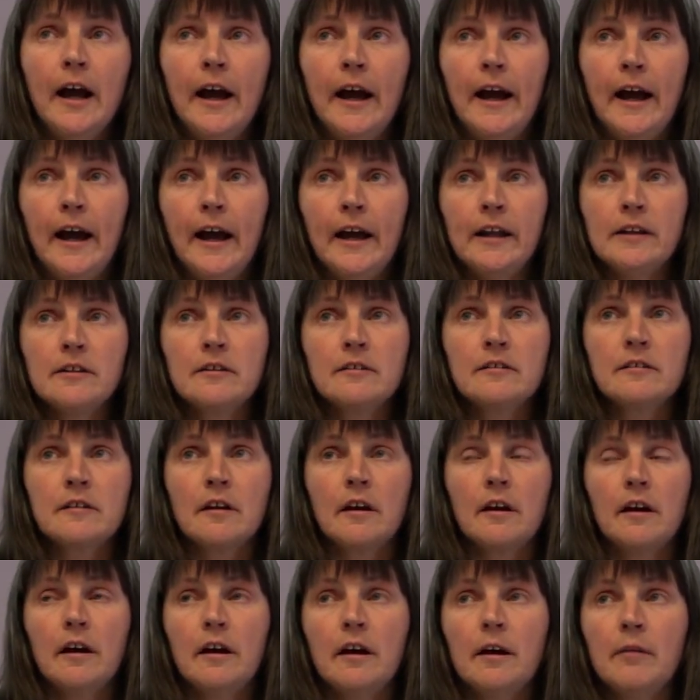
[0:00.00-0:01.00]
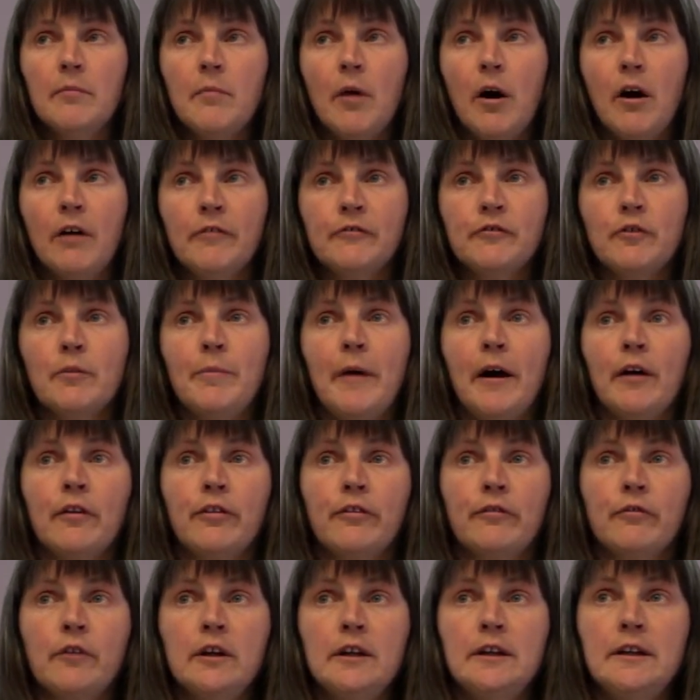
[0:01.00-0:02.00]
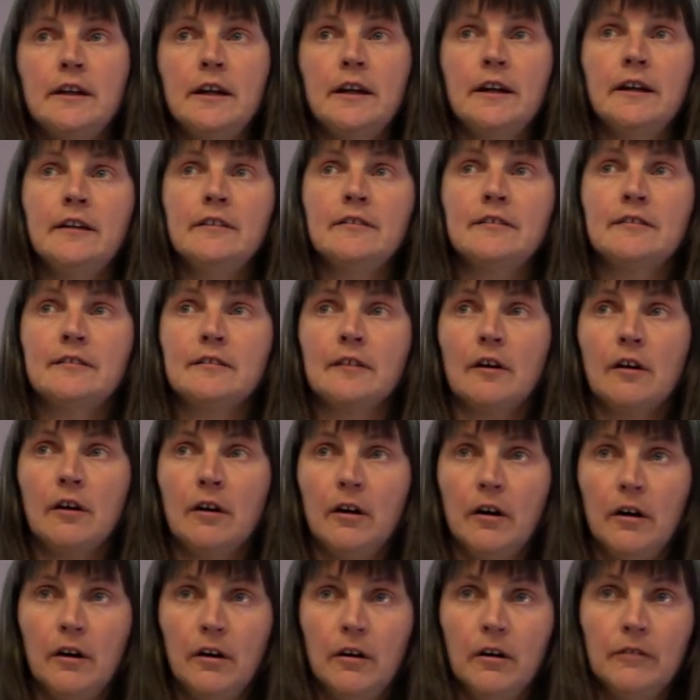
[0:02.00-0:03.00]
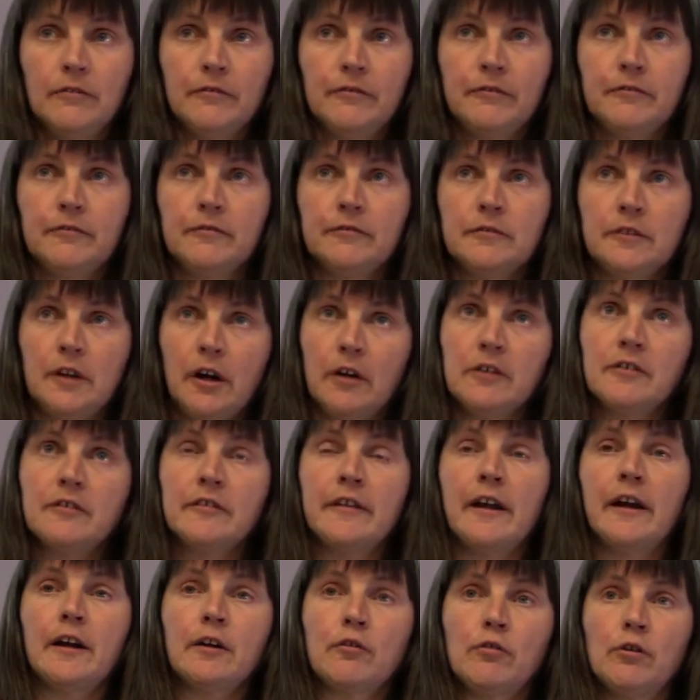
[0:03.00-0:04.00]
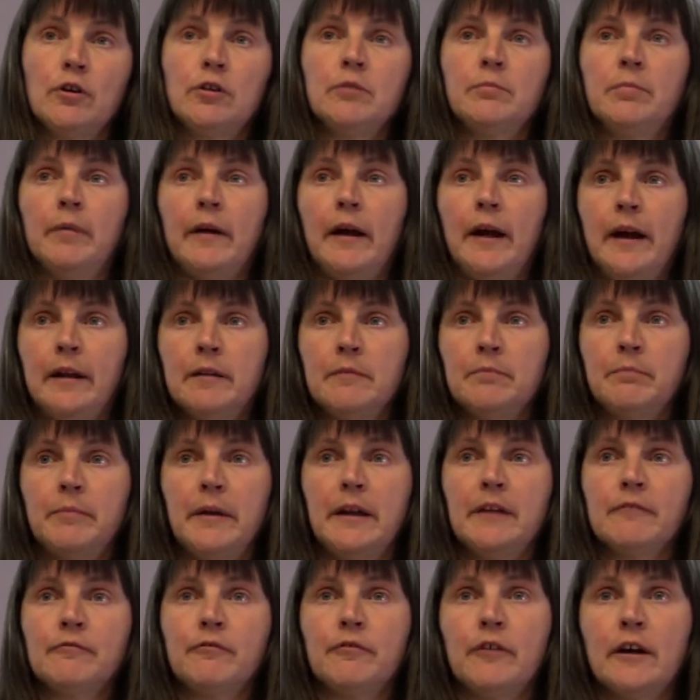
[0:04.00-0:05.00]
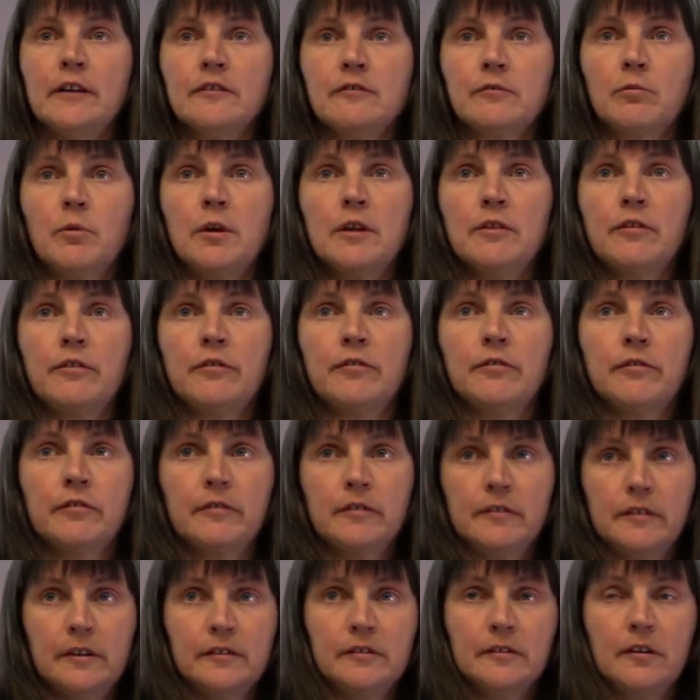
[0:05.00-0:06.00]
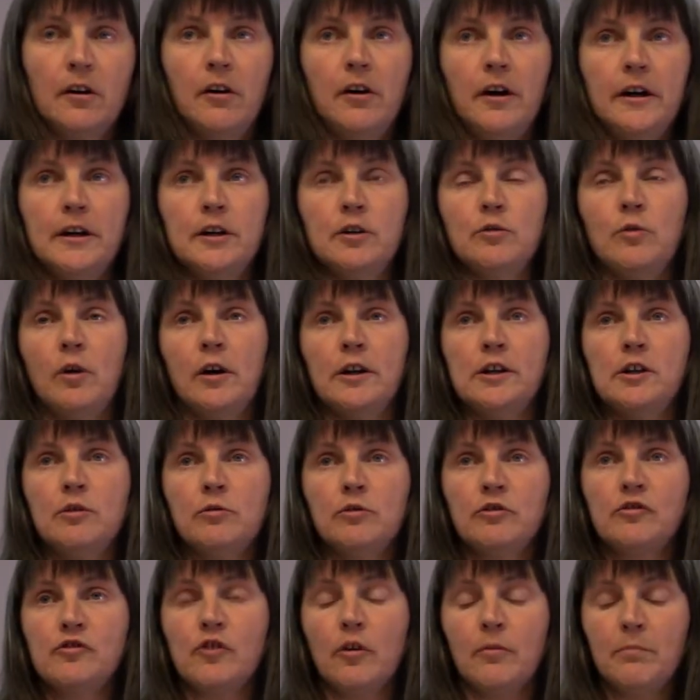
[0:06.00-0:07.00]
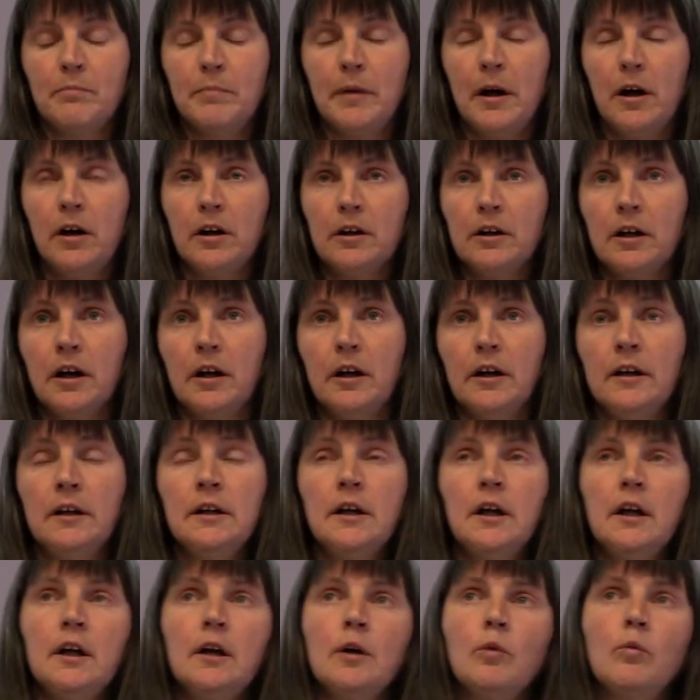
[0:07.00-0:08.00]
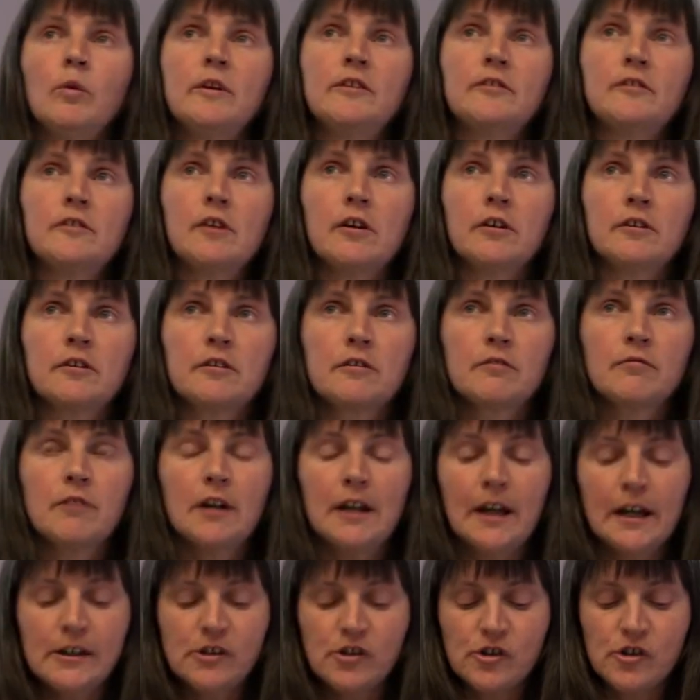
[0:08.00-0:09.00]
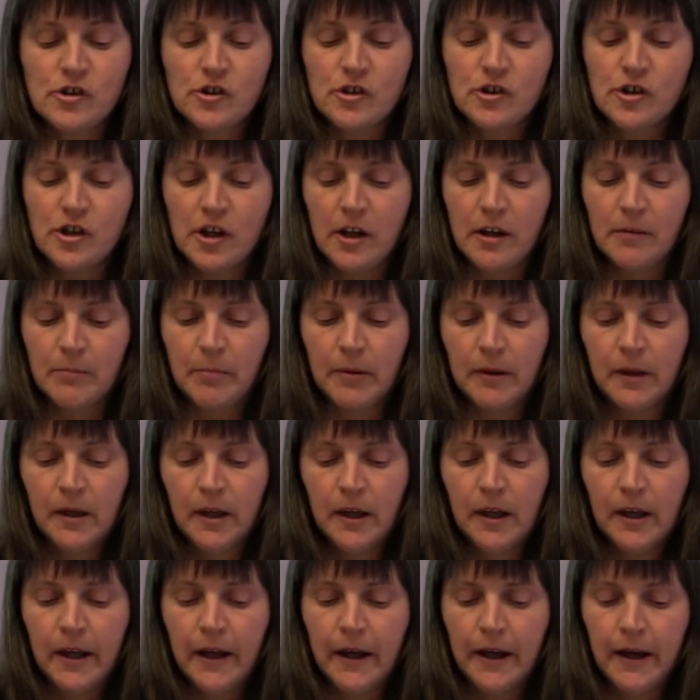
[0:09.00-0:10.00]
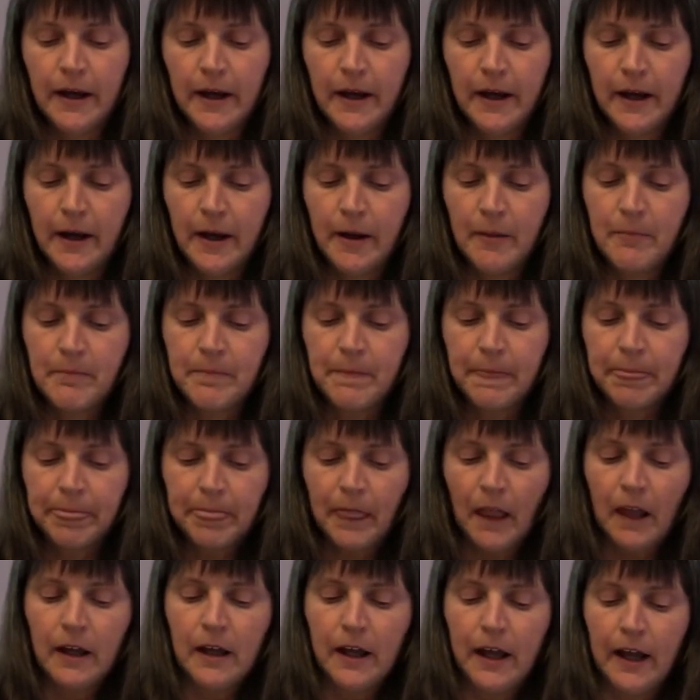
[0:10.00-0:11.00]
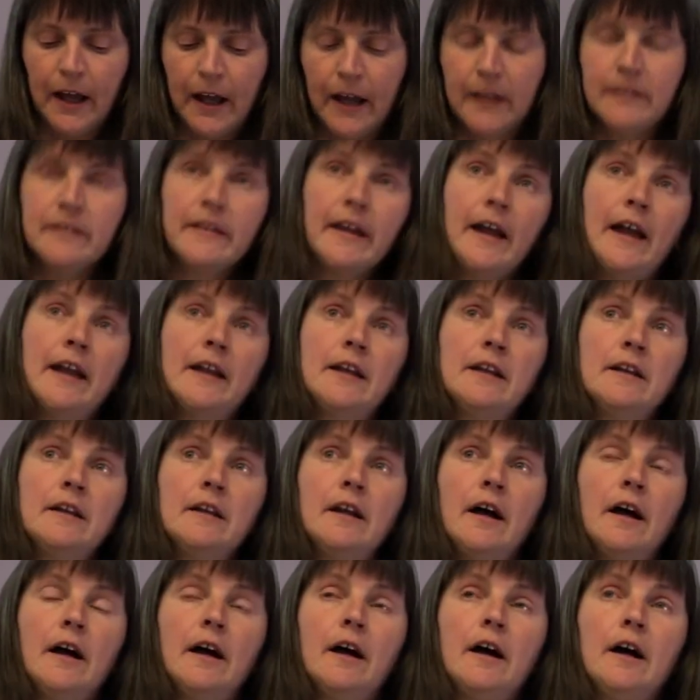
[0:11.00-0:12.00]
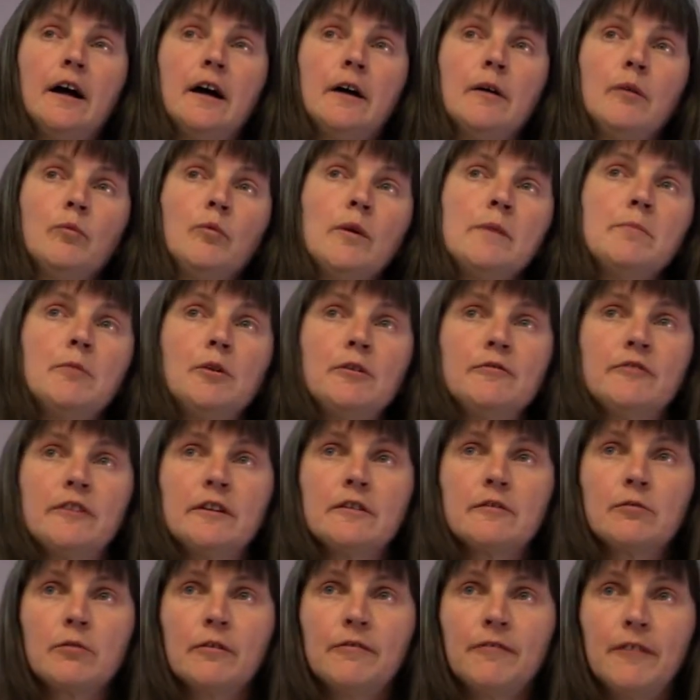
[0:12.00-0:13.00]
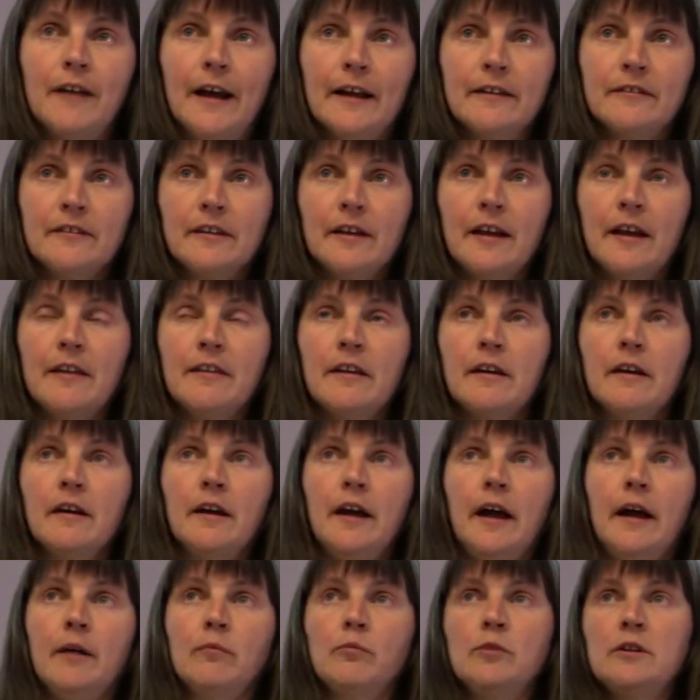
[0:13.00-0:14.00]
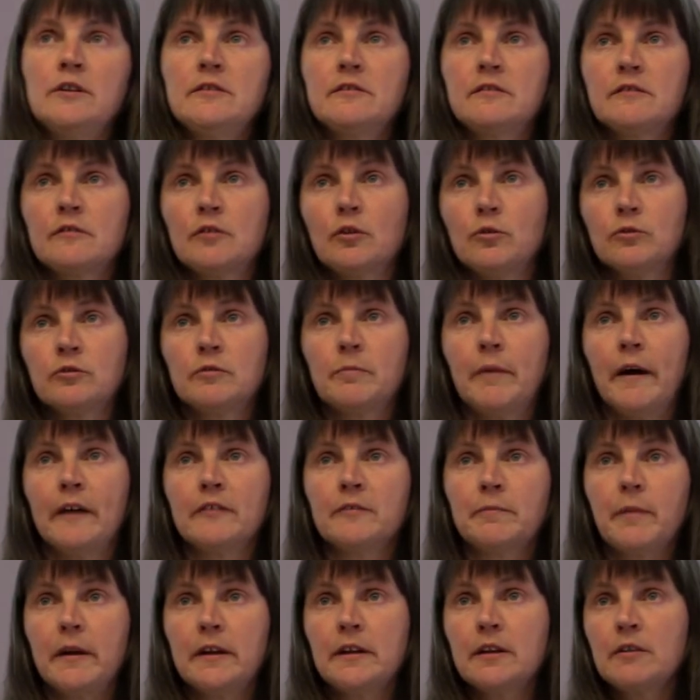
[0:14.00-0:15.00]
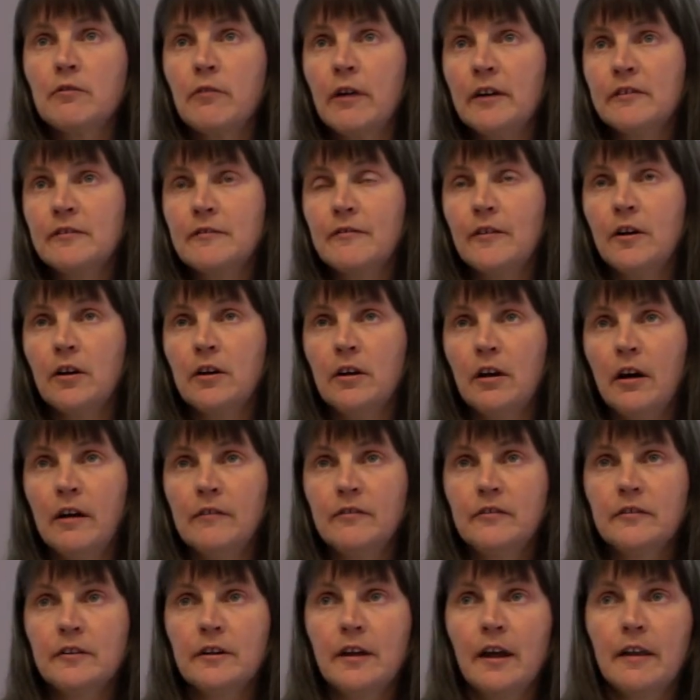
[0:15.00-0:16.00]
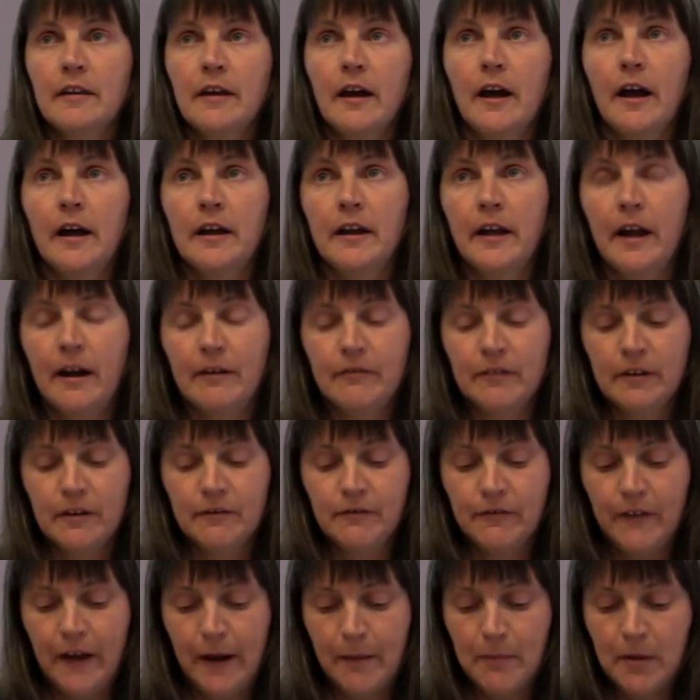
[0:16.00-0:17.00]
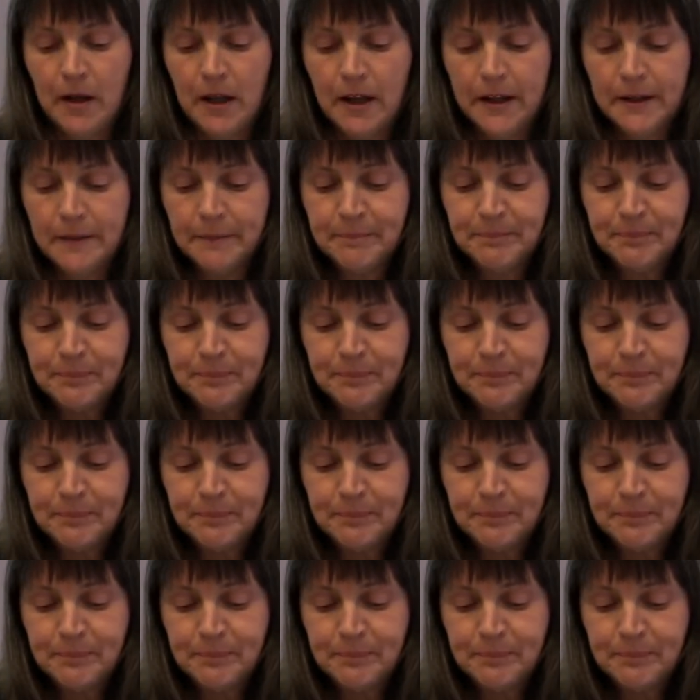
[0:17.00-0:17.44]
and after about 3 years of going to that group and being friends with this guy who I knew as John Barker, we started a relationship, and then we moved into a flat together, and we talked about spending the rest of our lives together and having a family.